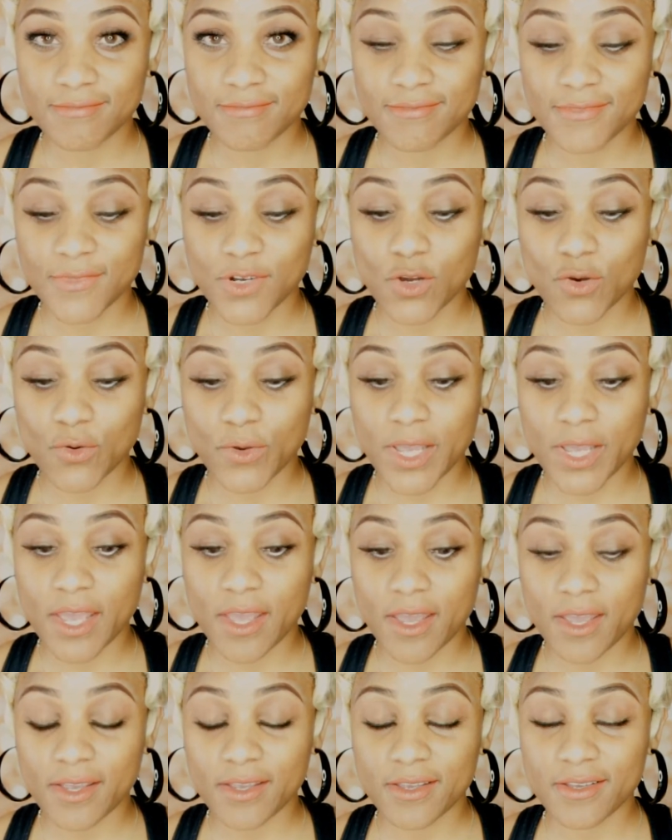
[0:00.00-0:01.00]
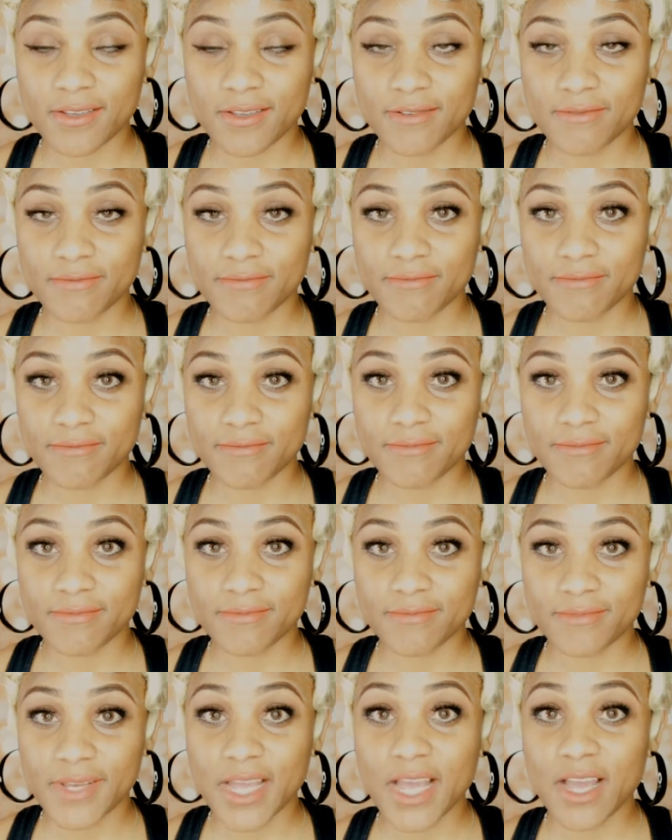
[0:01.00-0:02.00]
Okay.
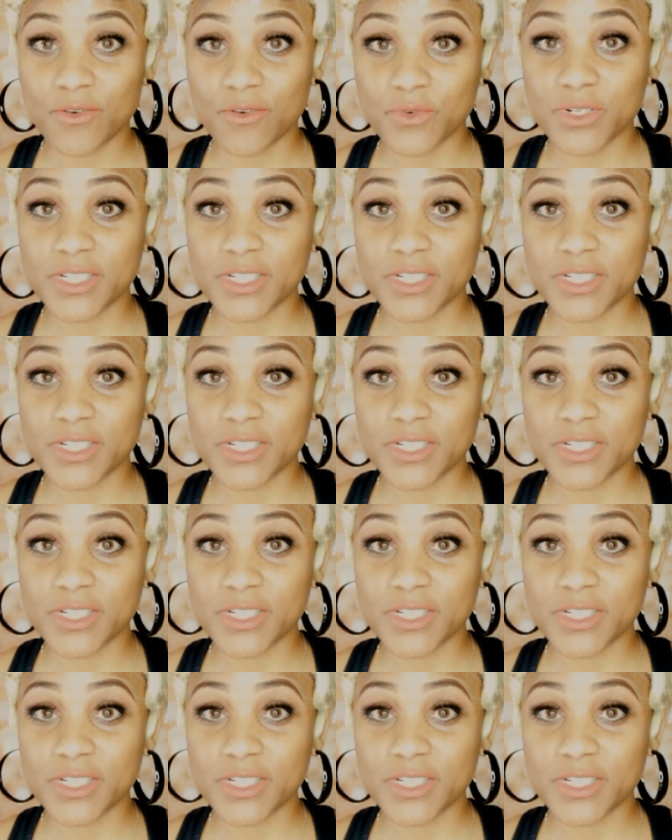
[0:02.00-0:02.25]
I